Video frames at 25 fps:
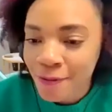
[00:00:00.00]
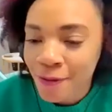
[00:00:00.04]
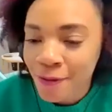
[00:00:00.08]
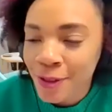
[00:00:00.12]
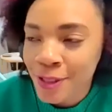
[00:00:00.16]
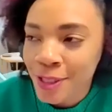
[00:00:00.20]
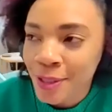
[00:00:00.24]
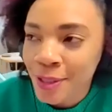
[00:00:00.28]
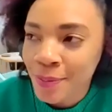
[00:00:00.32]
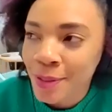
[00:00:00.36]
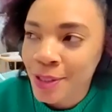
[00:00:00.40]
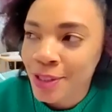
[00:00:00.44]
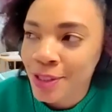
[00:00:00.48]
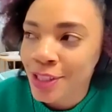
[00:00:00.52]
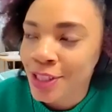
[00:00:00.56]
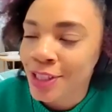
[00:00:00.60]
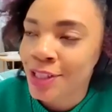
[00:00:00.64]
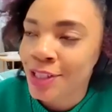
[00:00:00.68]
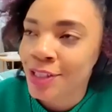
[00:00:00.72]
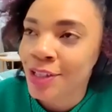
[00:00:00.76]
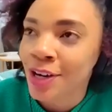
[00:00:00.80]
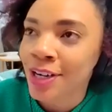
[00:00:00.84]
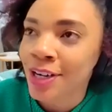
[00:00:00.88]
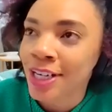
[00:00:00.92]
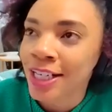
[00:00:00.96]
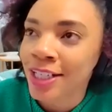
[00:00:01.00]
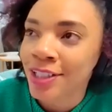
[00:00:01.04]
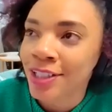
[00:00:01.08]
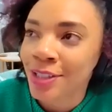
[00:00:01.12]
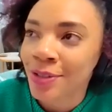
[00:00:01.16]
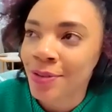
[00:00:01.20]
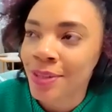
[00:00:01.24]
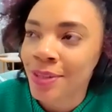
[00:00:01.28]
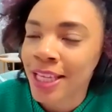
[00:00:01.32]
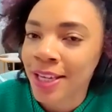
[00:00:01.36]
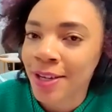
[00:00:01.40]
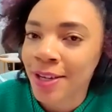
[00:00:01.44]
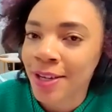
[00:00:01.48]
for someone just starting do you
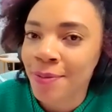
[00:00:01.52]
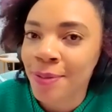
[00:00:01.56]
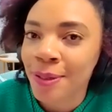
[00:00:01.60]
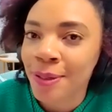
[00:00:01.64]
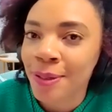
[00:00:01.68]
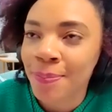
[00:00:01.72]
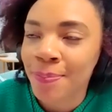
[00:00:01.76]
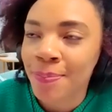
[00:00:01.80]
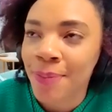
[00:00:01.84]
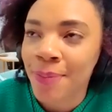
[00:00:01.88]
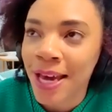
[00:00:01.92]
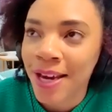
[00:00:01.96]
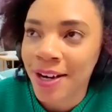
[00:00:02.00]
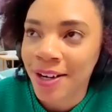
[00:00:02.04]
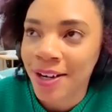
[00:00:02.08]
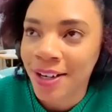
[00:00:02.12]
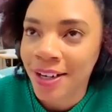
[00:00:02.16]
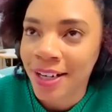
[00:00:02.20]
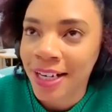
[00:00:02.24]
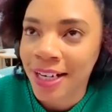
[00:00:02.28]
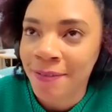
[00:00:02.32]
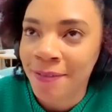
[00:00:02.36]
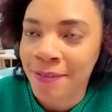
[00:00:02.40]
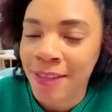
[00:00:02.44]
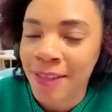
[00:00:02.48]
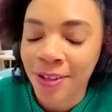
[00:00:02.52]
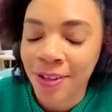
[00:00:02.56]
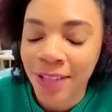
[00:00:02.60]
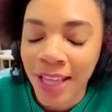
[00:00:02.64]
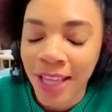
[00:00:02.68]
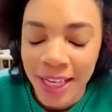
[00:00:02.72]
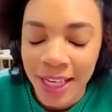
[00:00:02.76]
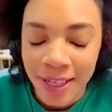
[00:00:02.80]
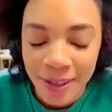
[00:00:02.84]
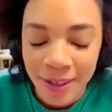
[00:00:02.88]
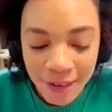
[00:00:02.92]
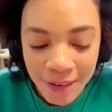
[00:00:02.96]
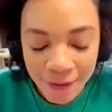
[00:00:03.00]
think it'd be better if they're
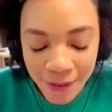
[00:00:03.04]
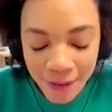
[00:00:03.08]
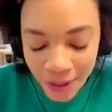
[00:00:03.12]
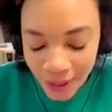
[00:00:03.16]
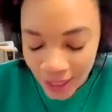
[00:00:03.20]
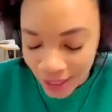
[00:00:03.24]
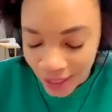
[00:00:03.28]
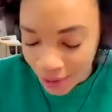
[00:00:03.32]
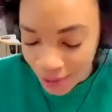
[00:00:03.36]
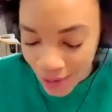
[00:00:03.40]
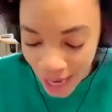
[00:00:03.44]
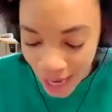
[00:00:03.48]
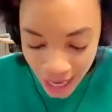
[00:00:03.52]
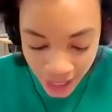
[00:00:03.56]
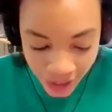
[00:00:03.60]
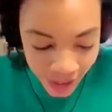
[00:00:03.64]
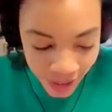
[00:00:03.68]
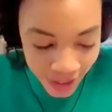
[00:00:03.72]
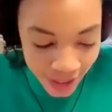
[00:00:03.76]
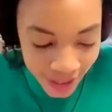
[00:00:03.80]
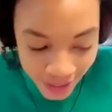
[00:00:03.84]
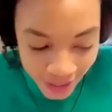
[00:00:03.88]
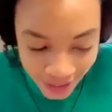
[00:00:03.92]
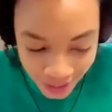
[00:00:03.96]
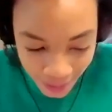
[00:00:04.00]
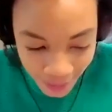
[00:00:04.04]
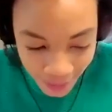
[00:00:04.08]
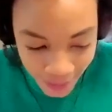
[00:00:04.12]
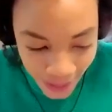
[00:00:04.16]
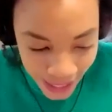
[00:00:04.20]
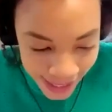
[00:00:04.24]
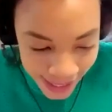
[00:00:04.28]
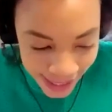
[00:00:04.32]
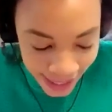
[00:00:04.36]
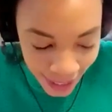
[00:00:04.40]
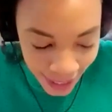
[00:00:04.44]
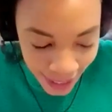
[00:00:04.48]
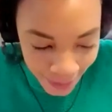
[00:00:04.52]
like if they're like okay i just need some
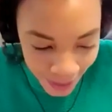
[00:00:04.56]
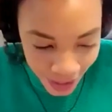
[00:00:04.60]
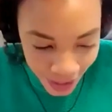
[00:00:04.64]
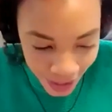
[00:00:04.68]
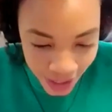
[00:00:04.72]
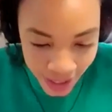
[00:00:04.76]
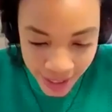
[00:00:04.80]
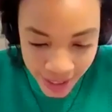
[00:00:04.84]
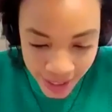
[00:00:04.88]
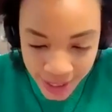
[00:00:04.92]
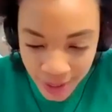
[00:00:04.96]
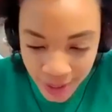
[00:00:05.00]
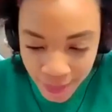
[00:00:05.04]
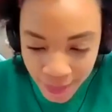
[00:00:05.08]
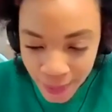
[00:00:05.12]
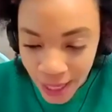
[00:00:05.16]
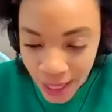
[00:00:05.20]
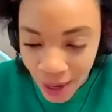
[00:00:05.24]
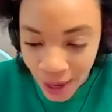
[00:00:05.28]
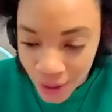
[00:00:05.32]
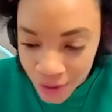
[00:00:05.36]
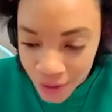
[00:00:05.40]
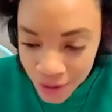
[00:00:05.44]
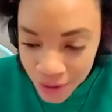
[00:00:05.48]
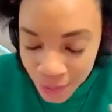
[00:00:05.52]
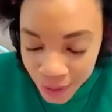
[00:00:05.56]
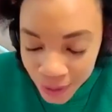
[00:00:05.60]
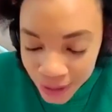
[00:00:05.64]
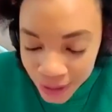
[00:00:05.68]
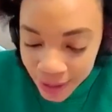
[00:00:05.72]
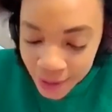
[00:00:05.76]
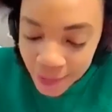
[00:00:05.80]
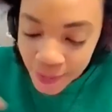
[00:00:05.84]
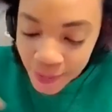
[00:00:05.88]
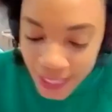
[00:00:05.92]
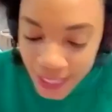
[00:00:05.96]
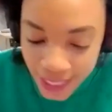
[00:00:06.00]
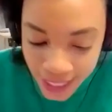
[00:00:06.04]
basic images but i also want them
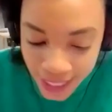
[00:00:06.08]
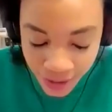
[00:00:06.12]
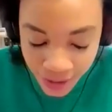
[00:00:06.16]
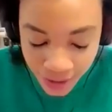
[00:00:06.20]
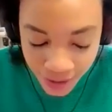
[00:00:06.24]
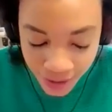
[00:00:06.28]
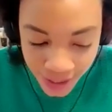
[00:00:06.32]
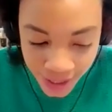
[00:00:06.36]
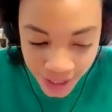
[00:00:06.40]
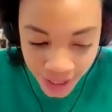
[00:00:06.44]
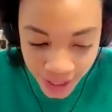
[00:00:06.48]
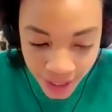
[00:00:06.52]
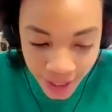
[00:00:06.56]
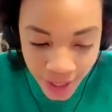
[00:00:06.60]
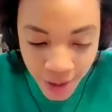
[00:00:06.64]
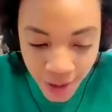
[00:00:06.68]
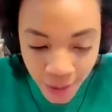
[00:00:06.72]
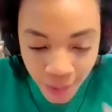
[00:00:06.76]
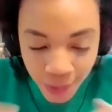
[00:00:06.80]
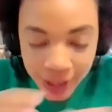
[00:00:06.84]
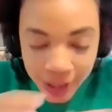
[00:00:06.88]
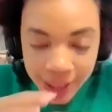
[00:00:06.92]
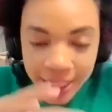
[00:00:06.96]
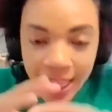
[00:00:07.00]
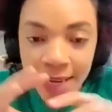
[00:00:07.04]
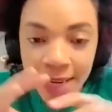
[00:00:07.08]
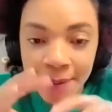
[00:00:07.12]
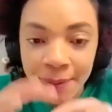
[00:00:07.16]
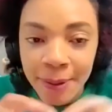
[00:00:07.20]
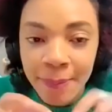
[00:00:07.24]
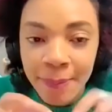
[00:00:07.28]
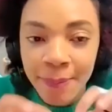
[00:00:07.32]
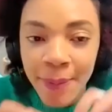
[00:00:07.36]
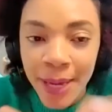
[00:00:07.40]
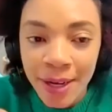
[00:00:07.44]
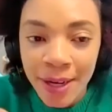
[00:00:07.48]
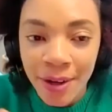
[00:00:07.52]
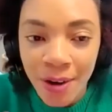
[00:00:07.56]
to be interesting would they be
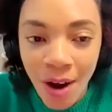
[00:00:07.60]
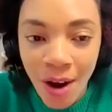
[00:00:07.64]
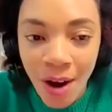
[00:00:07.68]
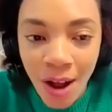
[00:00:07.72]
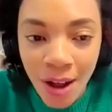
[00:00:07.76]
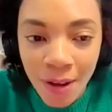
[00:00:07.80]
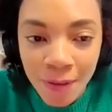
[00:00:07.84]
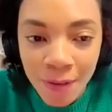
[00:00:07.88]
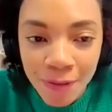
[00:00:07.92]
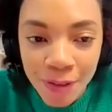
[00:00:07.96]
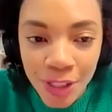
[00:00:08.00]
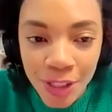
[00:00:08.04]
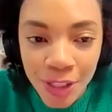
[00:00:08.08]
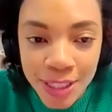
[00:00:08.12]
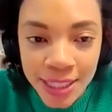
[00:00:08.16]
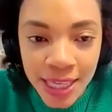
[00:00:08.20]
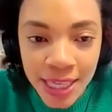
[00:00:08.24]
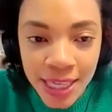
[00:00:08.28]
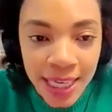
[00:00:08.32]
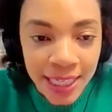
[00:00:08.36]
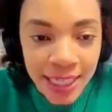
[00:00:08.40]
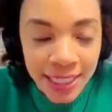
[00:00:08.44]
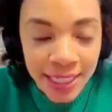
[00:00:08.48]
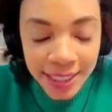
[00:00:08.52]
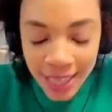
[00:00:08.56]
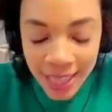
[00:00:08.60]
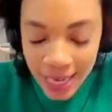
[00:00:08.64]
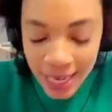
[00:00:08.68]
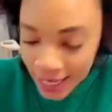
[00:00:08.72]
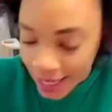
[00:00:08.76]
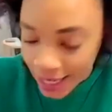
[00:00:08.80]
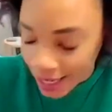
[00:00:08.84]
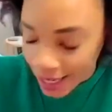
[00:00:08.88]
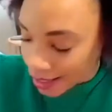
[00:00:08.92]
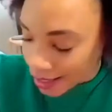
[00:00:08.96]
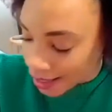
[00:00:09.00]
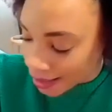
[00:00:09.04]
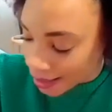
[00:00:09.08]
better off just like getting
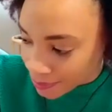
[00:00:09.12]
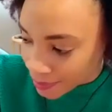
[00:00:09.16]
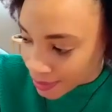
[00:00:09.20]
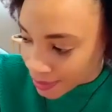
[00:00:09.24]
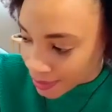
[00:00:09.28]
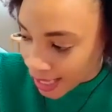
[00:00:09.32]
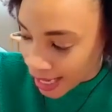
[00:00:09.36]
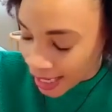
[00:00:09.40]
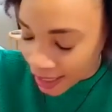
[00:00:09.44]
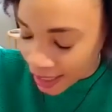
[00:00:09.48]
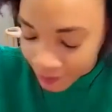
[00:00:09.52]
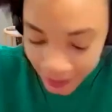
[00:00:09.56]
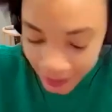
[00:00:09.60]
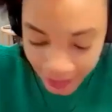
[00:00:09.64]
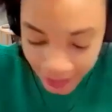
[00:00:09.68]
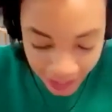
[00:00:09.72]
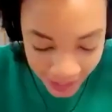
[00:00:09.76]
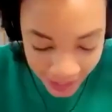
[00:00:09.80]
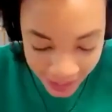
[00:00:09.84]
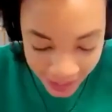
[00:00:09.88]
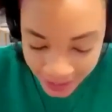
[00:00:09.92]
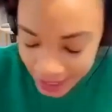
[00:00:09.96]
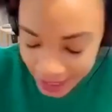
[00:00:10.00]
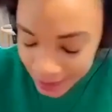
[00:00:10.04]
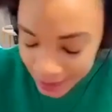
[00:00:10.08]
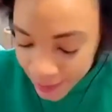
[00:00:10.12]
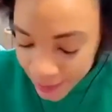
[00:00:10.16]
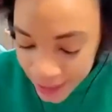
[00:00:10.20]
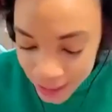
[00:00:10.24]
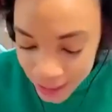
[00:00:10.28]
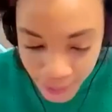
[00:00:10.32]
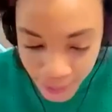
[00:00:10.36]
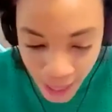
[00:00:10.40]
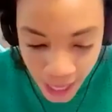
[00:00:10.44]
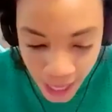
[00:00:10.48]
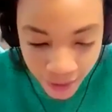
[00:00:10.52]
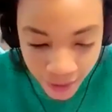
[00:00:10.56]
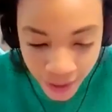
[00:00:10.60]
a kind of like a seamless
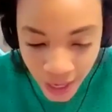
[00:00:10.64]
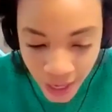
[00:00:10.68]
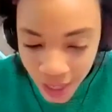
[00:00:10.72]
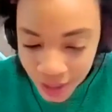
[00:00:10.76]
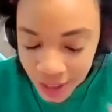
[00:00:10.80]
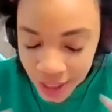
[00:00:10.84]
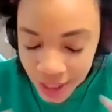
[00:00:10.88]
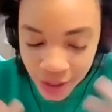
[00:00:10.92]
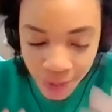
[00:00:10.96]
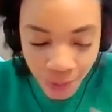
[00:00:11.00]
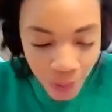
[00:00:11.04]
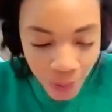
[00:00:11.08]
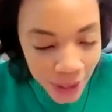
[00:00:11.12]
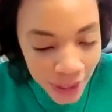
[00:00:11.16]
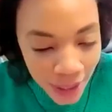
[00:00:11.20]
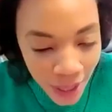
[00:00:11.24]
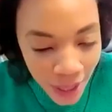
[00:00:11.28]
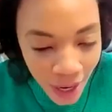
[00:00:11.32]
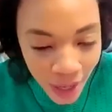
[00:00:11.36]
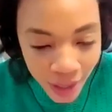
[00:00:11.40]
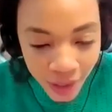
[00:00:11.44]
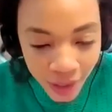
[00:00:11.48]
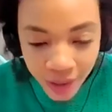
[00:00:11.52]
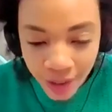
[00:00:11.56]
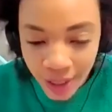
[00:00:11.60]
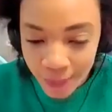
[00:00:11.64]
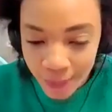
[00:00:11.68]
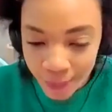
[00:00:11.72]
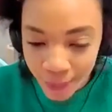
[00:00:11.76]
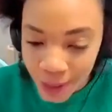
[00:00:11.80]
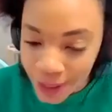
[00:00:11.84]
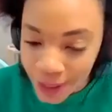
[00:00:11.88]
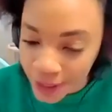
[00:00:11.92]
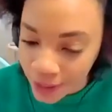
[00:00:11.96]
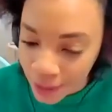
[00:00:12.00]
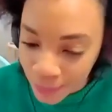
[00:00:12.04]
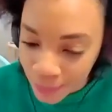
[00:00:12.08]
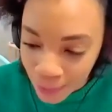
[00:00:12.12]
background that's one color and
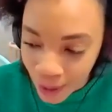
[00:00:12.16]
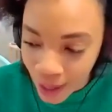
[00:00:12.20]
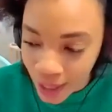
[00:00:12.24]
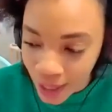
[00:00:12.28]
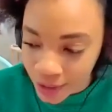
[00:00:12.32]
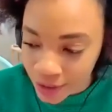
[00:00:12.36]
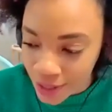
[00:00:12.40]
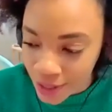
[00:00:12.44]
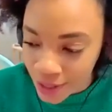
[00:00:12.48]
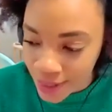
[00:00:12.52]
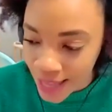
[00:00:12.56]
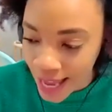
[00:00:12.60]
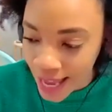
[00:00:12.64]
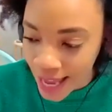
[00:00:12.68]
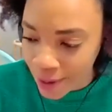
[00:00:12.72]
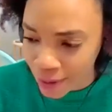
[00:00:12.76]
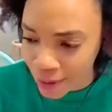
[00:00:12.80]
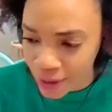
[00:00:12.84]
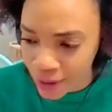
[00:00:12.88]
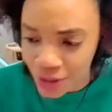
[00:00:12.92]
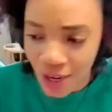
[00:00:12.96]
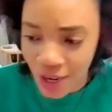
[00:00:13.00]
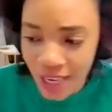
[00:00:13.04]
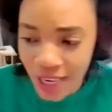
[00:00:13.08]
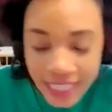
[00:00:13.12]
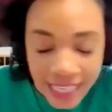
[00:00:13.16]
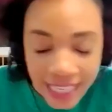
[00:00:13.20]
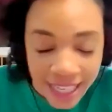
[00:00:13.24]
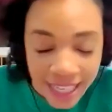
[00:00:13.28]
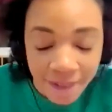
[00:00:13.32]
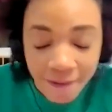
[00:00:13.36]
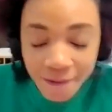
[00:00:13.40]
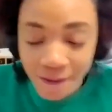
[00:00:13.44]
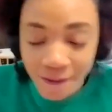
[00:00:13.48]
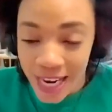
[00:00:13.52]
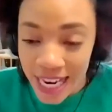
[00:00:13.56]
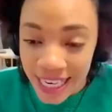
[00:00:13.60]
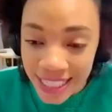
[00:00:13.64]
putting their product on that or trying to
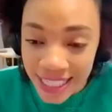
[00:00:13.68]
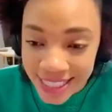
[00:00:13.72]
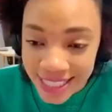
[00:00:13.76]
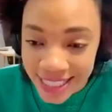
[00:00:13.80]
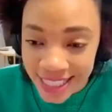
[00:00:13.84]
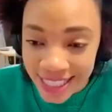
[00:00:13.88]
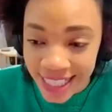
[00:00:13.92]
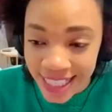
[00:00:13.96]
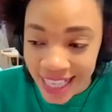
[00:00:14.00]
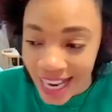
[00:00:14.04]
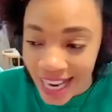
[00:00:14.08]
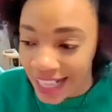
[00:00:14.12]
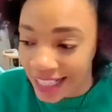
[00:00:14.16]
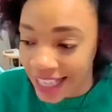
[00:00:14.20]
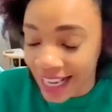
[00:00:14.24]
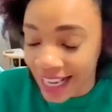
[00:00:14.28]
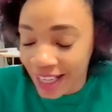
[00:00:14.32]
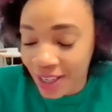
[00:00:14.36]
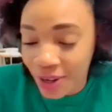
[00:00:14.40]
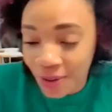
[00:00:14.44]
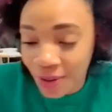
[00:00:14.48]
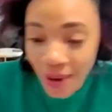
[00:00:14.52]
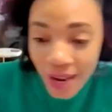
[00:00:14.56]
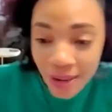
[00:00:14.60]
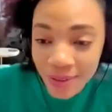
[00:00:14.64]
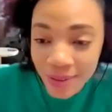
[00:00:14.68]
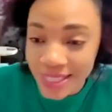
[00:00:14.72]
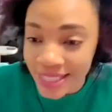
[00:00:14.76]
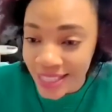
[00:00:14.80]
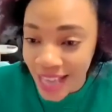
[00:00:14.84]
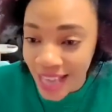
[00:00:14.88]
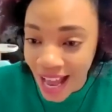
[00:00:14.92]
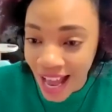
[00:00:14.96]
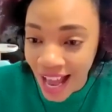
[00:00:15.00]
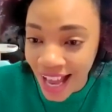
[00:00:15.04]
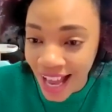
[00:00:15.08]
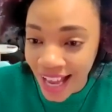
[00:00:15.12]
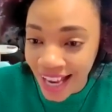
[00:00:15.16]
get fancy and go
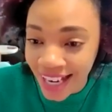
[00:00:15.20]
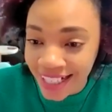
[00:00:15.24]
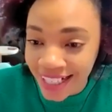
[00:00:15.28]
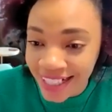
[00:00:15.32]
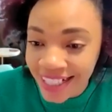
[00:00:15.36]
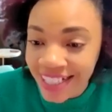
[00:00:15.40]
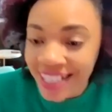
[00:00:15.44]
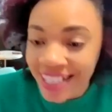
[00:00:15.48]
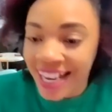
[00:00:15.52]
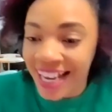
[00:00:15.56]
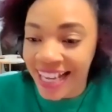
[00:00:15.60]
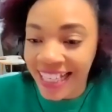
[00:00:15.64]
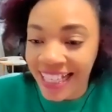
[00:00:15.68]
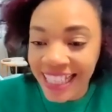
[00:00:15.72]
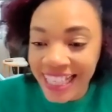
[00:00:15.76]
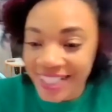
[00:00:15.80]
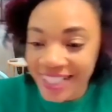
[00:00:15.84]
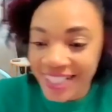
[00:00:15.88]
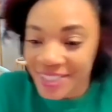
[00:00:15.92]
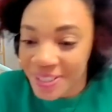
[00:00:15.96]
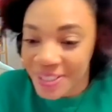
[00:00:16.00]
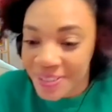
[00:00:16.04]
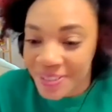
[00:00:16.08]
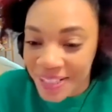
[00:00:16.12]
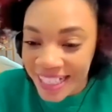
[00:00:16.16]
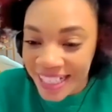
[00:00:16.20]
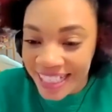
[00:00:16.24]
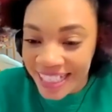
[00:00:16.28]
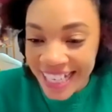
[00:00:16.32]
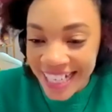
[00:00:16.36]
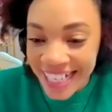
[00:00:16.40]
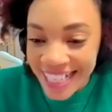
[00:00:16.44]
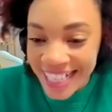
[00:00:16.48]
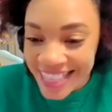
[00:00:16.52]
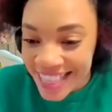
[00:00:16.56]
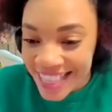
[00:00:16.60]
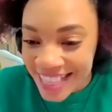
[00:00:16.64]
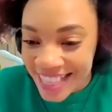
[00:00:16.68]
outside and like do it like
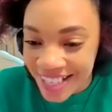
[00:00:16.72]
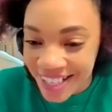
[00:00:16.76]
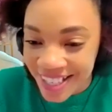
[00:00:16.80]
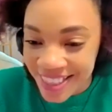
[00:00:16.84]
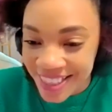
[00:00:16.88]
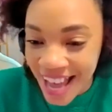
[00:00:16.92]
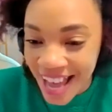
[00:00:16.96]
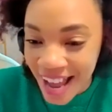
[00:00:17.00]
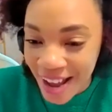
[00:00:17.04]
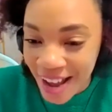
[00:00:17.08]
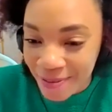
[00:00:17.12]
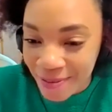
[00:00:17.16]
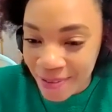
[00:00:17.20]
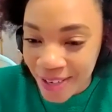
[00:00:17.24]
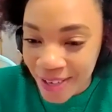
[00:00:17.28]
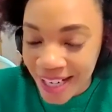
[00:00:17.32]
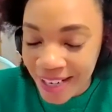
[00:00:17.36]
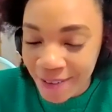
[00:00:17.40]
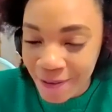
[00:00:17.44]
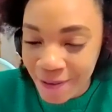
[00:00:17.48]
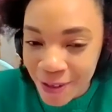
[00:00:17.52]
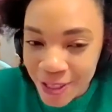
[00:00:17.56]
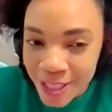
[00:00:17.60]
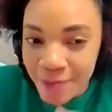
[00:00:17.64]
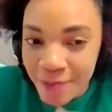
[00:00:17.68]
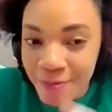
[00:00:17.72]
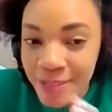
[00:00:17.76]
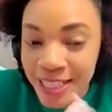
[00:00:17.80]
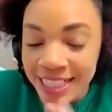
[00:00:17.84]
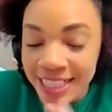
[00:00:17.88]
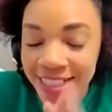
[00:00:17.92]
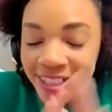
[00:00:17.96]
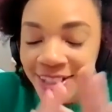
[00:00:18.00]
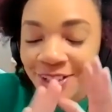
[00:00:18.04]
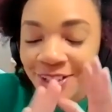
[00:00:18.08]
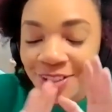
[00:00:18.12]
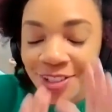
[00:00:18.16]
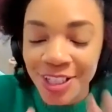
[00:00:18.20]
in that way for somebody
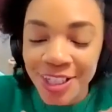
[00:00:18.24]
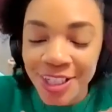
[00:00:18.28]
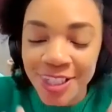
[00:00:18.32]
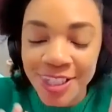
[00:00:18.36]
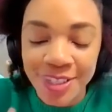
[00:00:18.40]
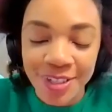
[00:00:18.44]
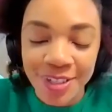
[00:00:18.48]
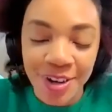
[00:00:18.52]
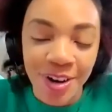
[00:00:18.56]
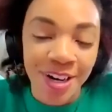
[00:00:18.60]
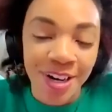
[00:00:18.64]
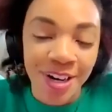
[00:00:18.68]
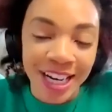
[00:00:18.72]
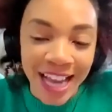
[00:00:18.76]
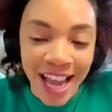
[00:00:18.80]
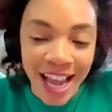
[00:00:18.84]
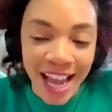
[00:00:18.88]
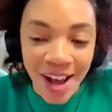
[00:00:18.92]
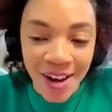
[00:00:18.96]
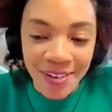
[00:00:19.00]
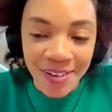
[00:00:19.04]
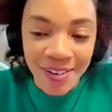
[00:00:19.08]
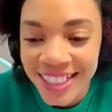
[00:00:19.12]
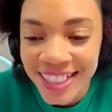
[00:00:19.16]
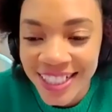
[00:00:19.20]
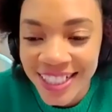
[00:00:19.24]
that's just starting out